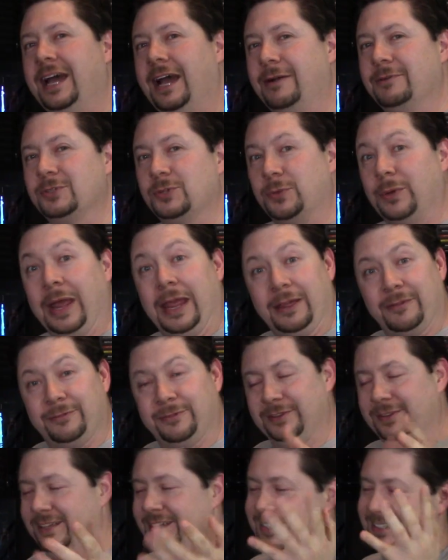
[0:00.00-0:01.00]
awake
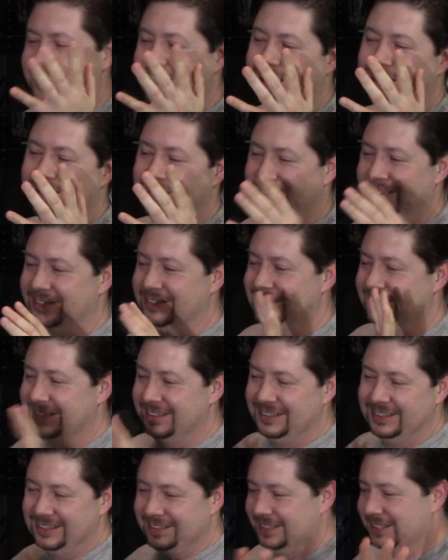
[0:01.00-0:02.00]
for the entire
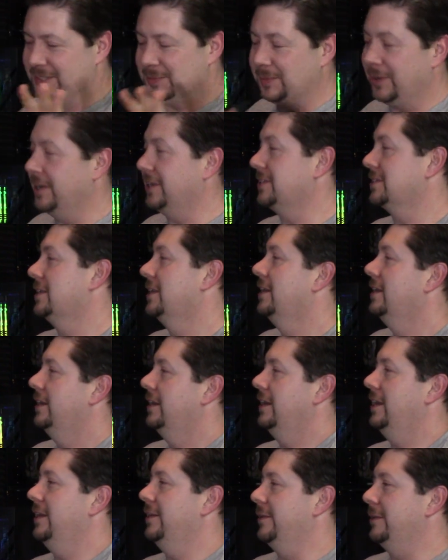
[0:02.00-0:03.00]
experience.
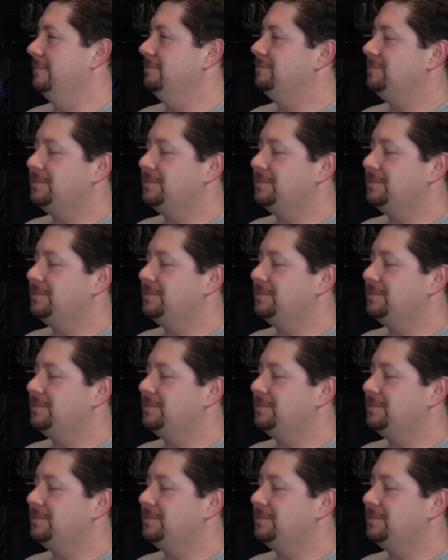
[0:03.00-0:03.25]
Anyway.